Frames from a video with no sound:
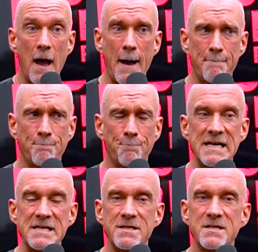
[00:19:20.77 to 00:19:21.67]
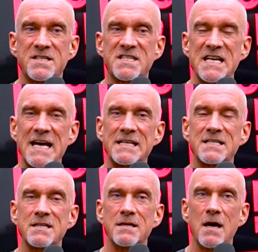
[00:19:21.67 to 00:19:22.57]
um, it
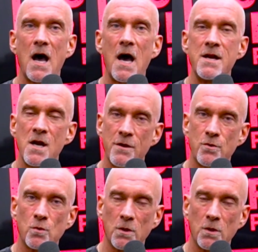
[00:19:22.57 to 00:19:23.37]
set another